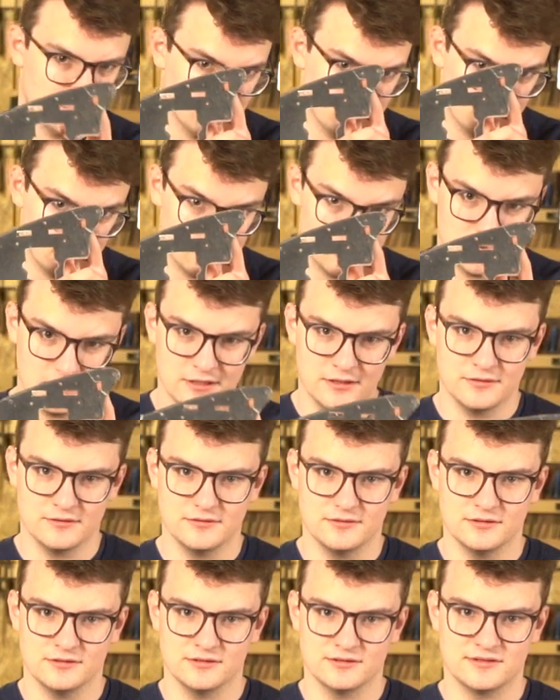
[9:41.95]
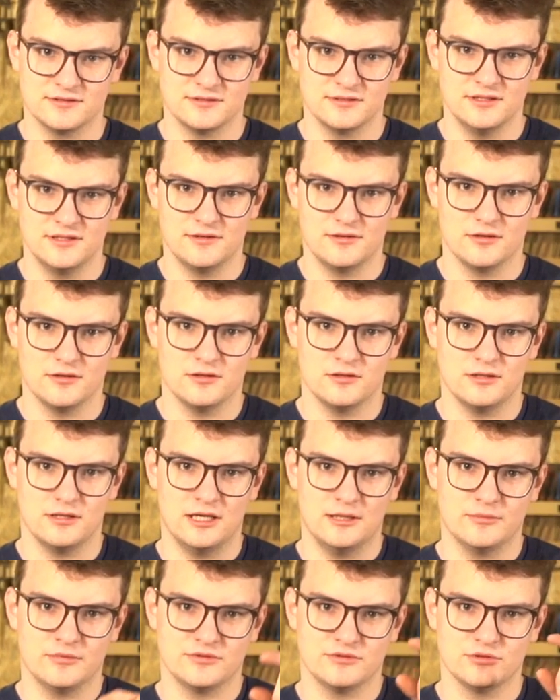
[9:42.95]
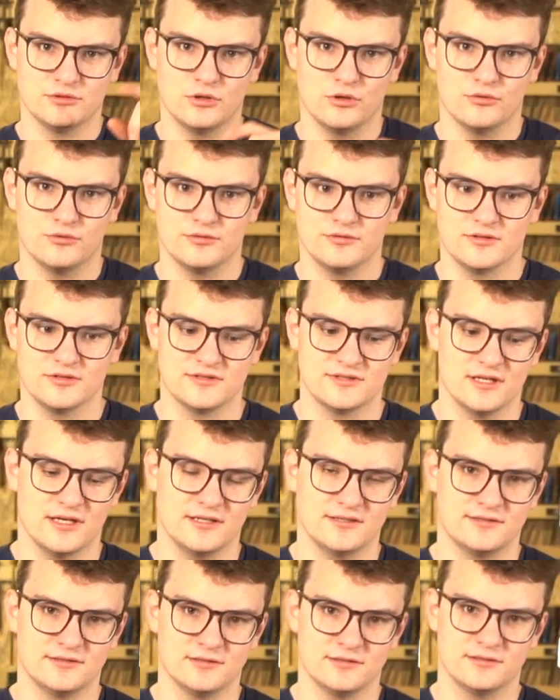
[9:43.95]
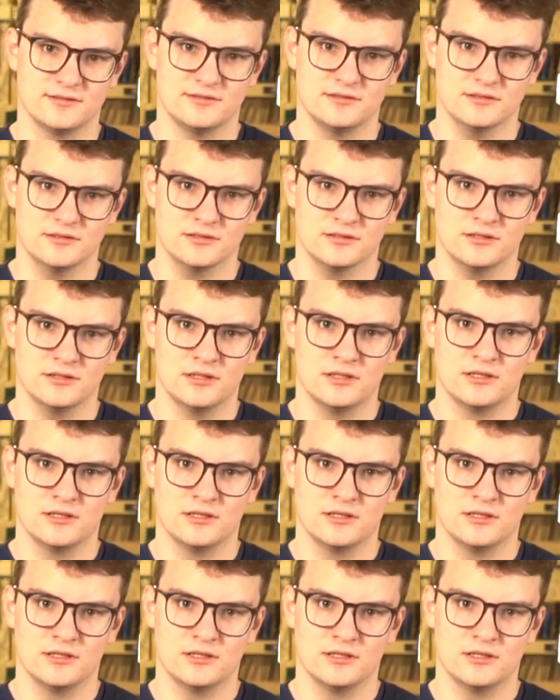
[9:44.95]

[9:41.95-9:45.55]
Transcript: and it's neither able to go to the side since the